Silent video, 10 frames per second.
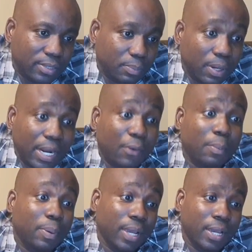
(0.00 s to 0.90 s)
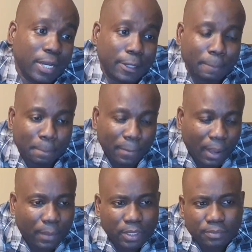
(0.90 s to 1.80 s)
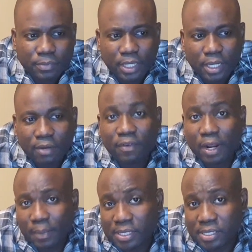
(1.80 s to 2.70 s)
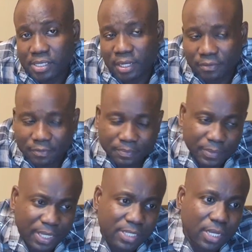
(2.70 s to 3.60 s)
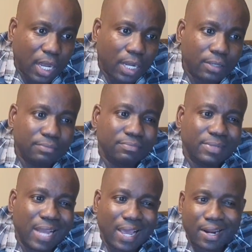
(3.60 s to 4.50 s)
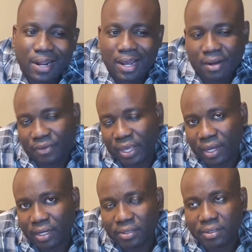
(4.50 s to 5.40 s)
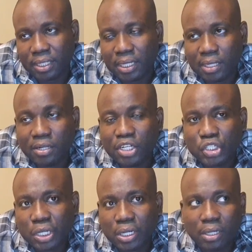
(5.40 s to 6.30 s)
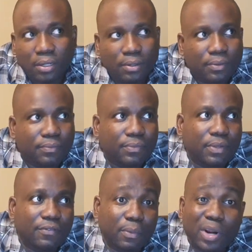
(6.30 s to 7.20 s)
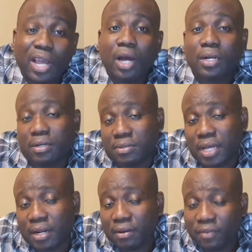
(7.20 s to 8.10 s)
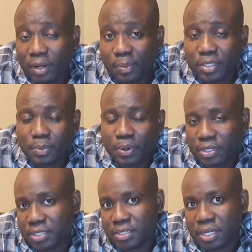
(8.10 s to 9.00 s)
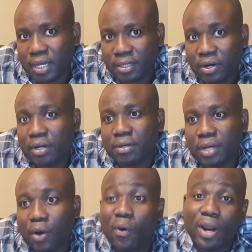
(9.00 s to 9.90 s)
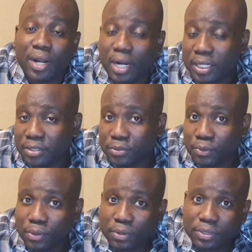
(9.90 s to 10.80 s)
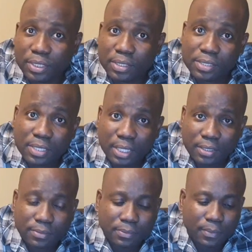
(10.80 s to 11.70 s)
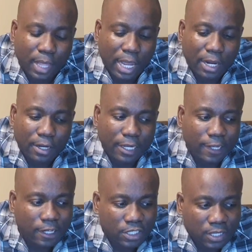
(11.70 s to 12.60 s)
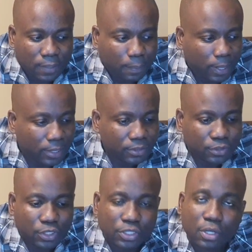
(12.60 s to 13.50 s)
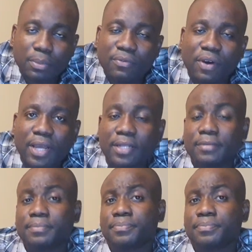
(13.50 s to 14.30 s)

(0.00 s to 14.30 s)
to play that we play here. But the development itself, it's on 9.5 acres. Initially, from what I understand, the developers purchased that or acquired that lot in 2006 and initially planned to just subdivide it